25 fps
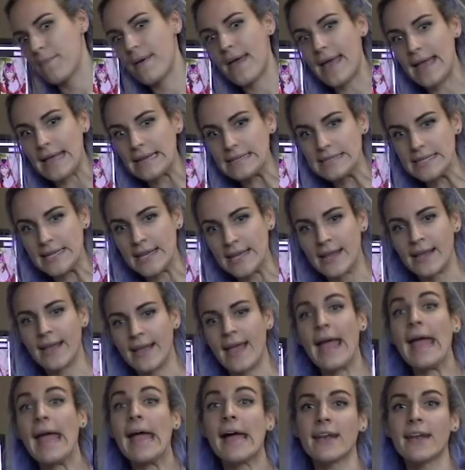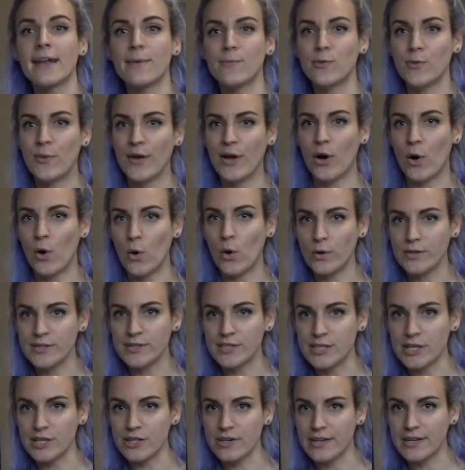painting, and I'm doing a whole
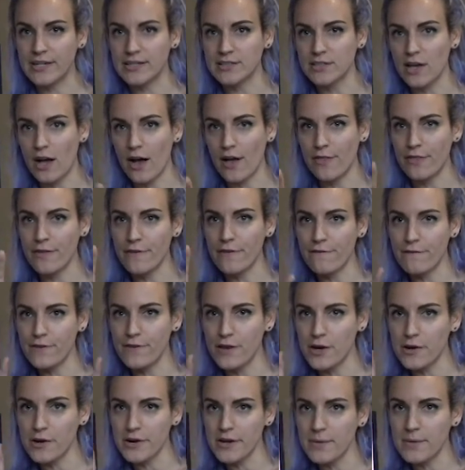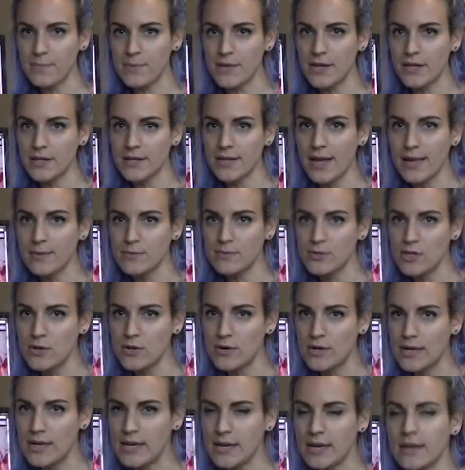series on the Fury build I'm
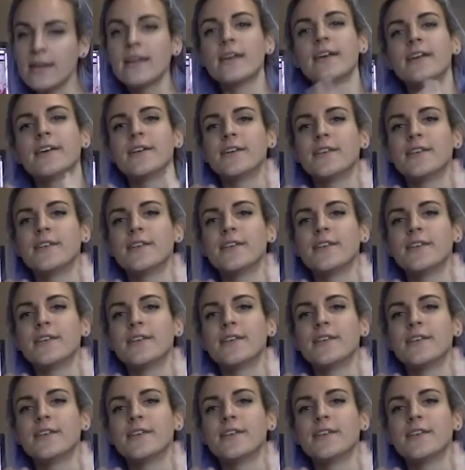doing.